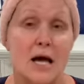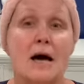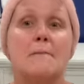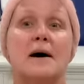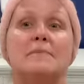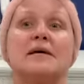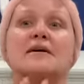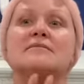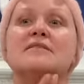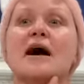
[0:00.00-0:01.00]
But
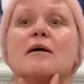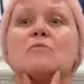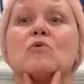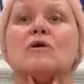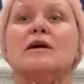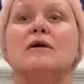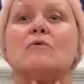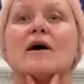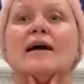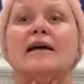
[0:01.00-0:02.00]
because I'm working
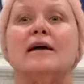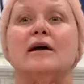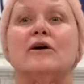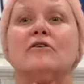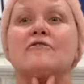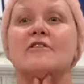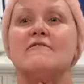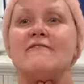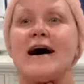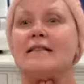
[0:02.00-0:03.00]
right here for the
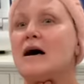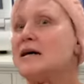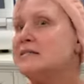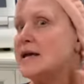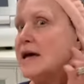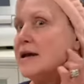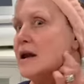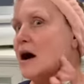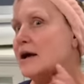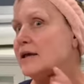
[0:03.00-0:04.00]
fat loss and
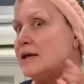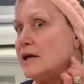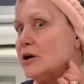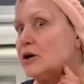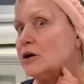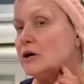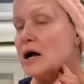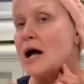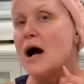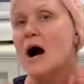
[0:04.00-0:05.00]
not here,
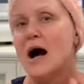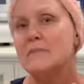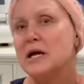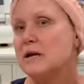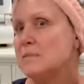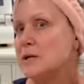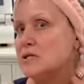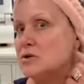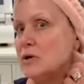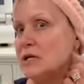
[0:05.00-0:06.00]
I'm going to be
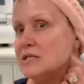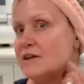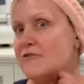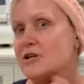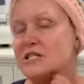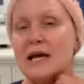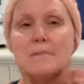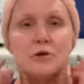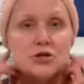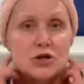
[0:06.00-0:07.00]
doing different
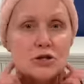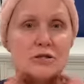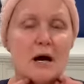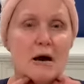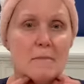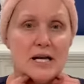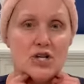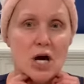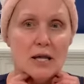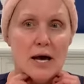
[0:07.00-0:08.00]
temperatures on my
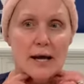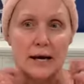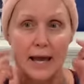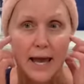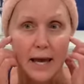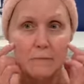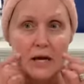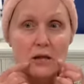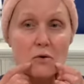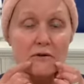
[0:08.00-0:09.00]
jawline and my
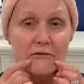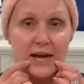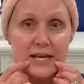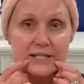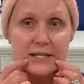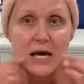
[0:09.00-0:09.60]
lower face.